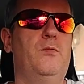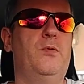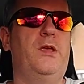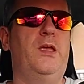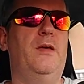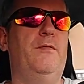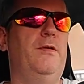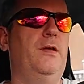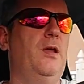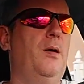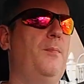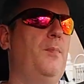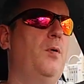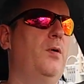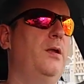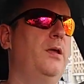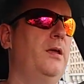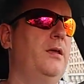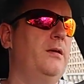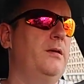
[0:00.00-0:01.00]
giving up
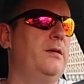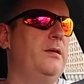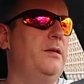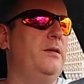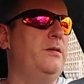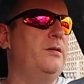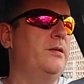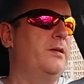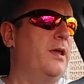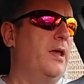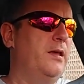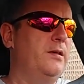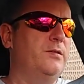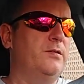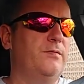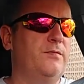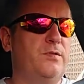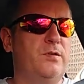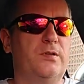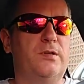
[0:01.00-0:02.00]
on it. It's a case
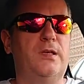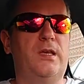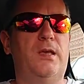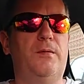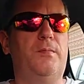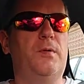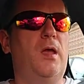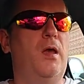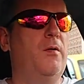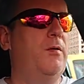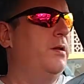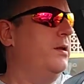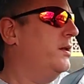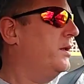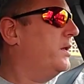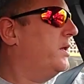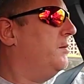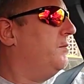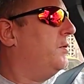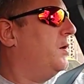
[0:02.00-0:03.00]
of just keep going
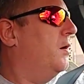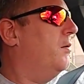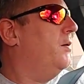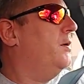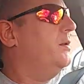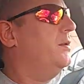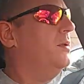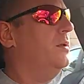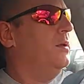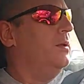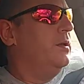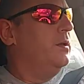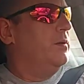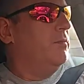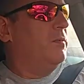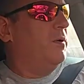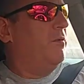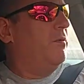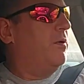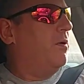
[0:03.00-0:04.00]
and keep going.
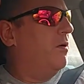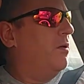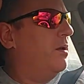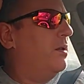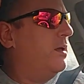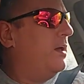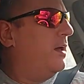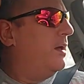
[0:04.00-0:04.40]
When we got,